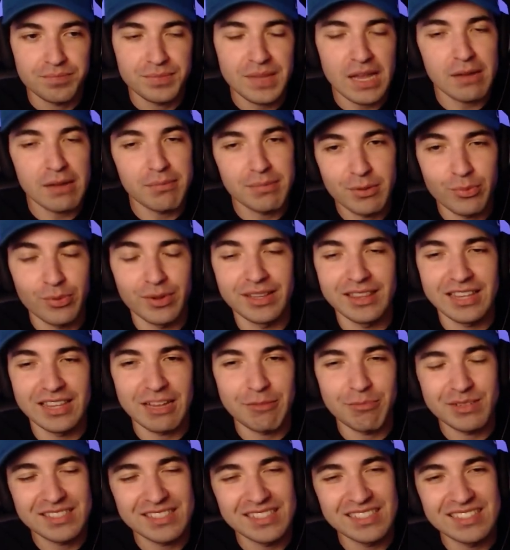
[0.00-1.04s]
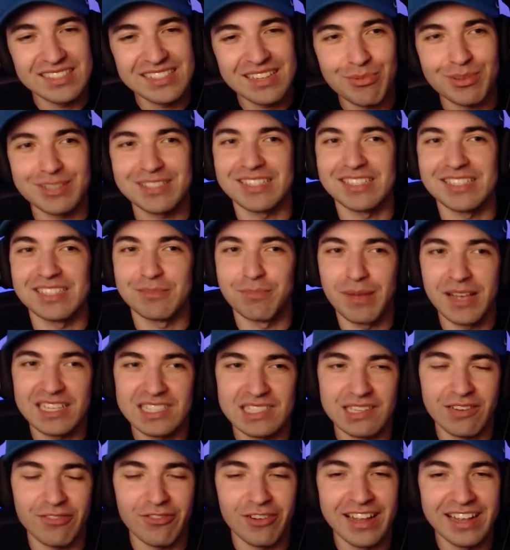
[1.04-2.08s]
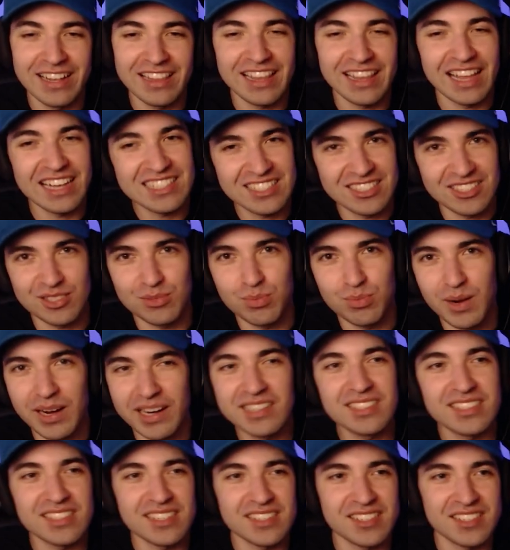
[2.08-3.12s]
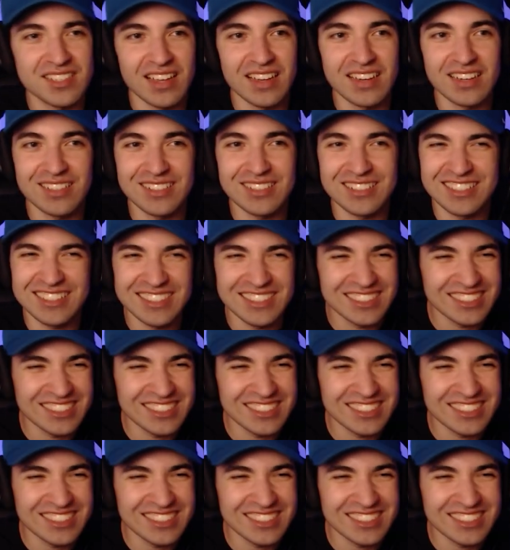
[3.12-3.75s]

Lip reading: that'd be one thing. But since it was his best friend, that's just where he's just like,